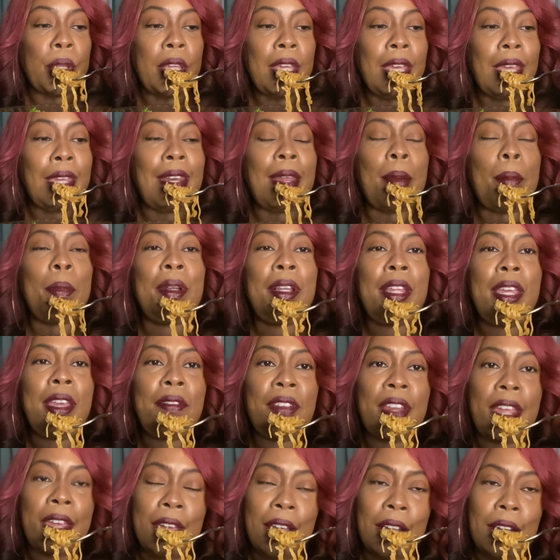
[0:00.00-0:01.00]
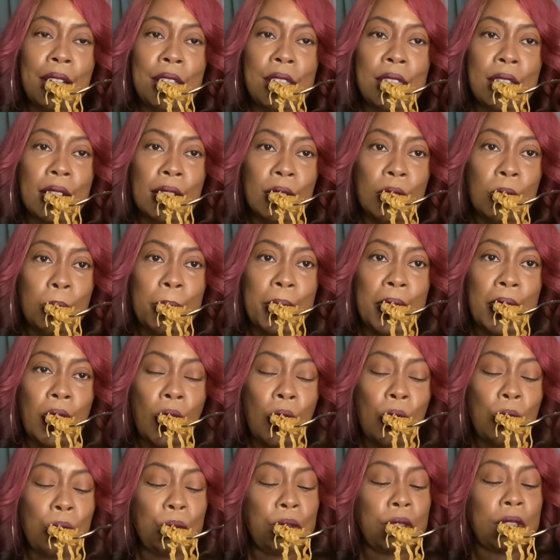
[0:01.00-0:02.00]
And I believe that ELI's a little bit
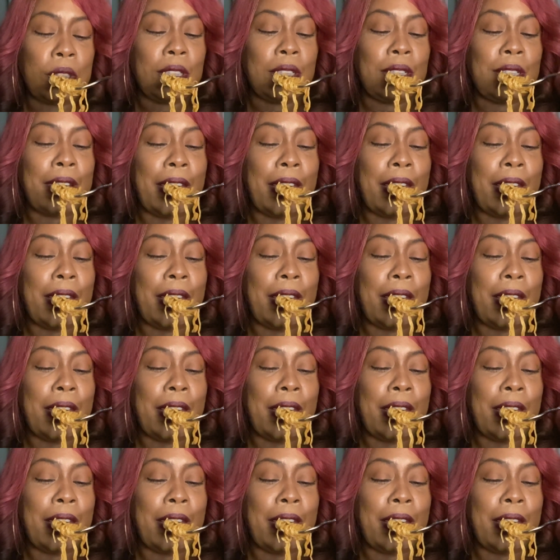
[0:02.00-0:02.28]
older than